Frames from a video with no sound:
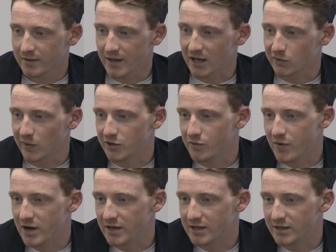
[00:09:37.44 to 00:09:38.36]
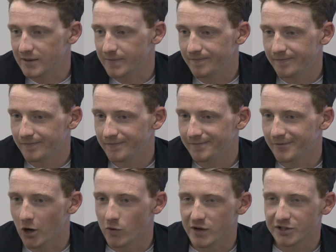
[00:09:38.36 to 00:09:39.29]
that's when you really
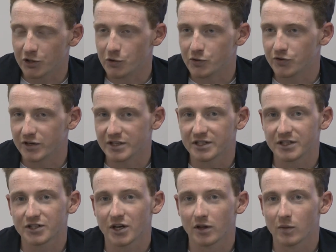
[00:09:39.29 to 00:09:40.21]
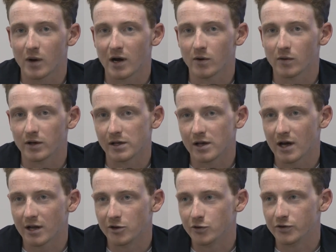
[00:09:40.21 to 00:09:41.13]
notice who treats each other well and,
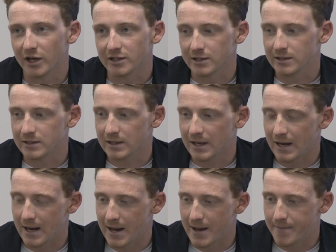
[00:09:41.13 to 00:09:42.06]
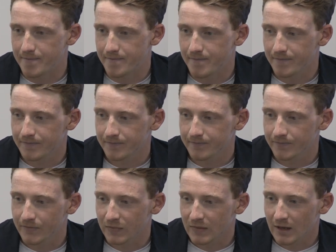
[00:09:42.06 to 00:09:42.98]
and who doesn't. Um,
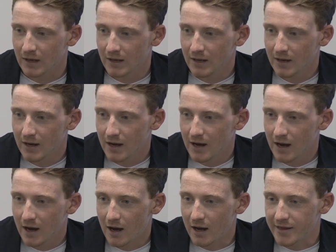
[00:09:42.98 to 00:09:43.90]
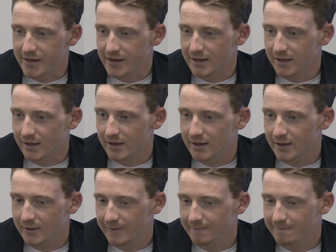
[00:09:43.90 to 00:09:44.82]
I think
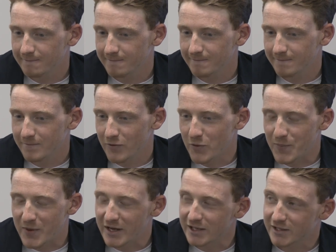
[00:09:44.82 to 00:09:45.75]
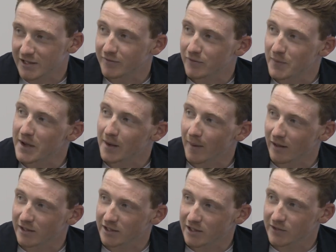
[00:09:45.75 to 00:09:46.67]
the biggest thing for me
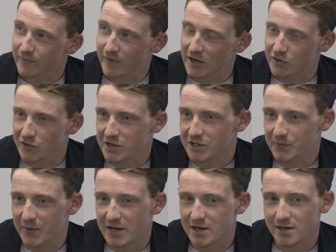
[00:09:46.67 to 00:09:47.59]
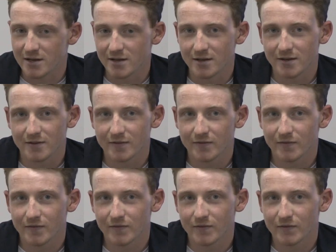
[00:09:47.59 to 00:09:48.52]
about this victory has been
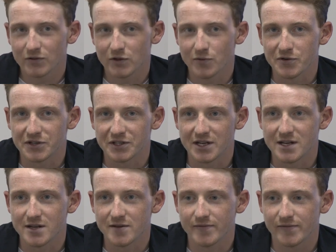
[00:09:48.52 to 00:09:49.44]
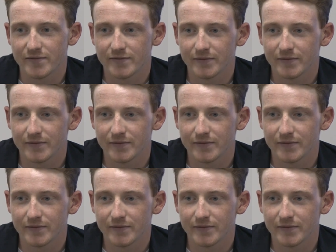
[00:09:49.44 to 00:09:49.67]
to receive